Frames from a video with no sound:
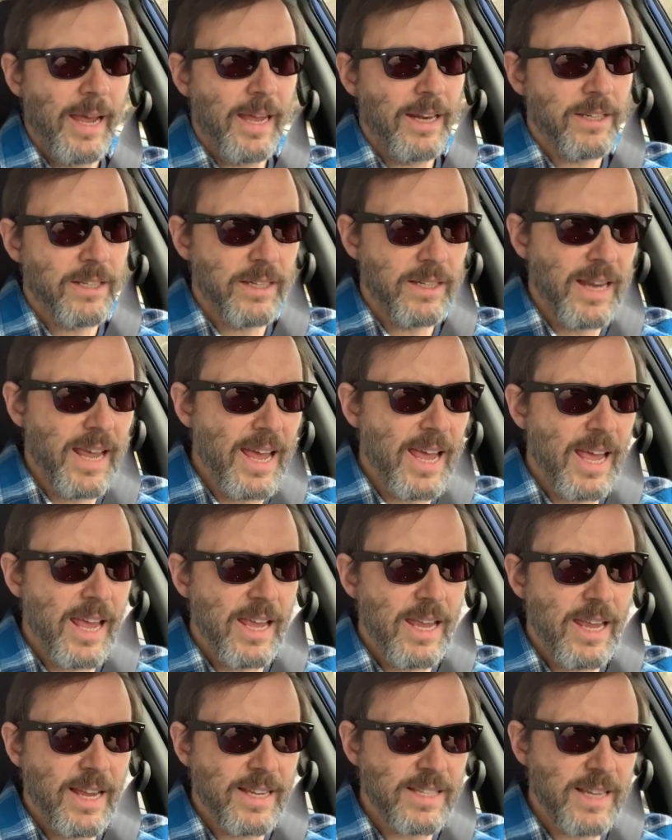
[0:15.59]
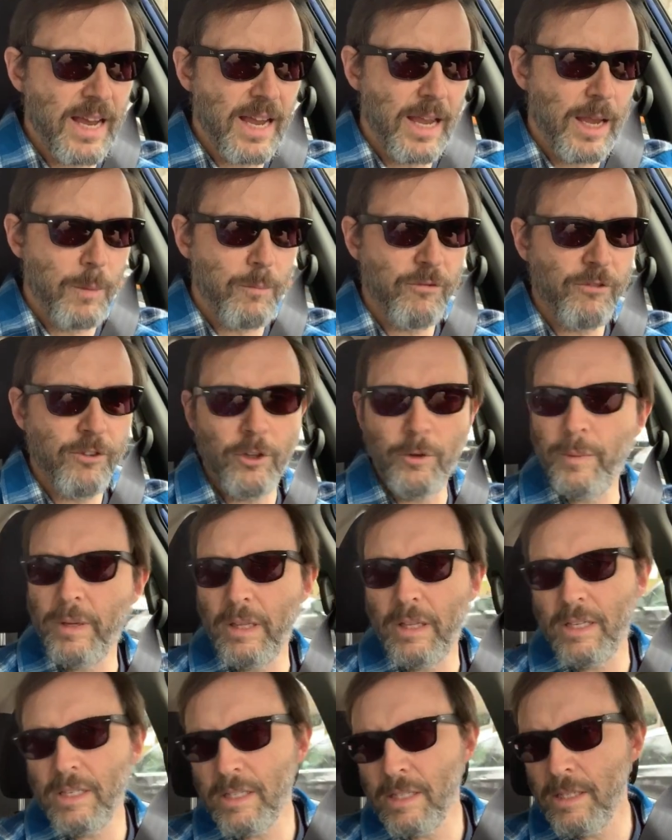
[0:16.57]
And today, as I am
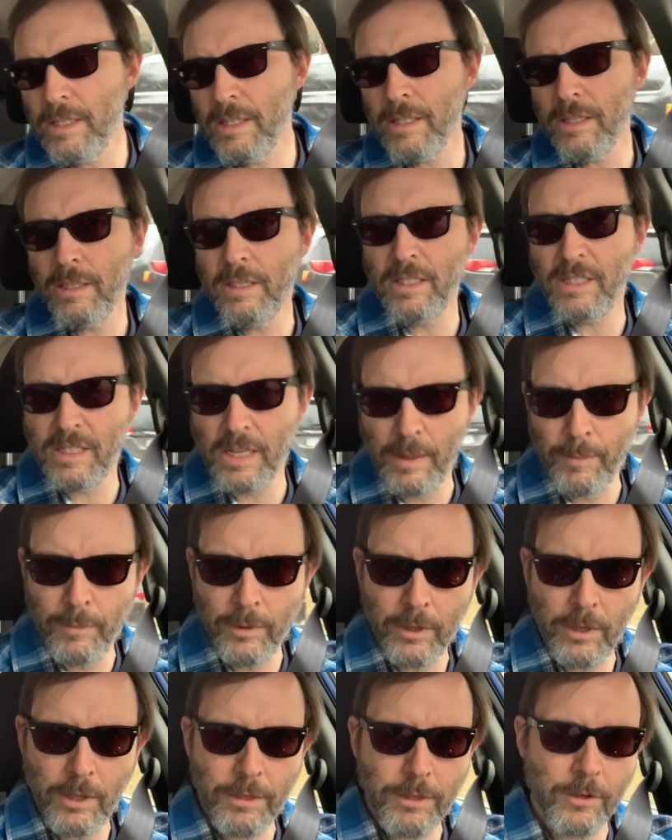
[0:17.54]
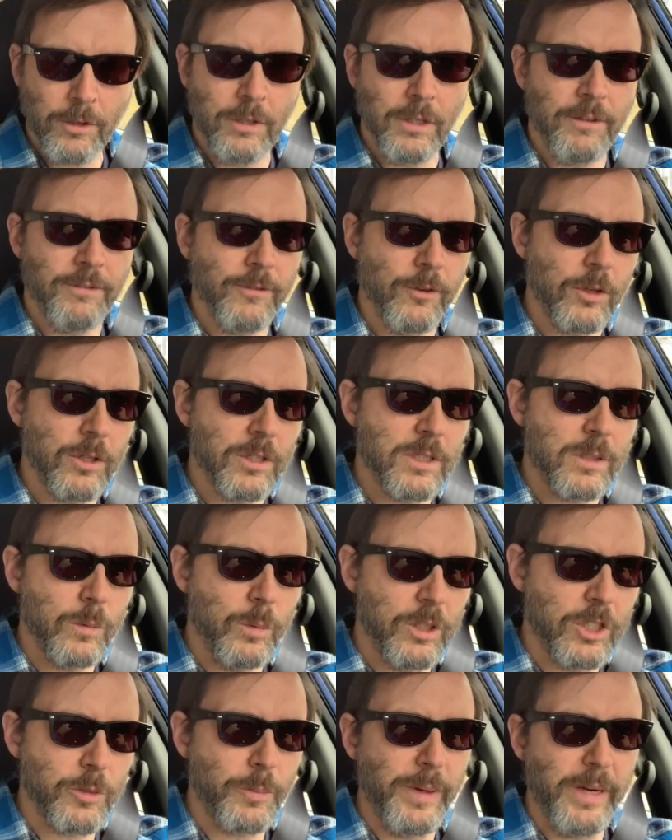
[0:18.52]
filming this, is December the
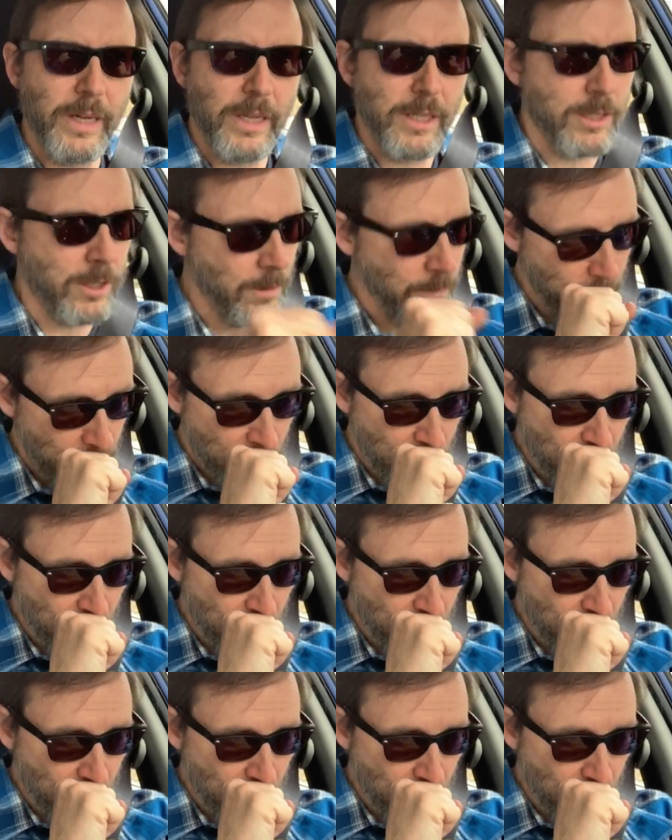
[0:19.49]
31st, which means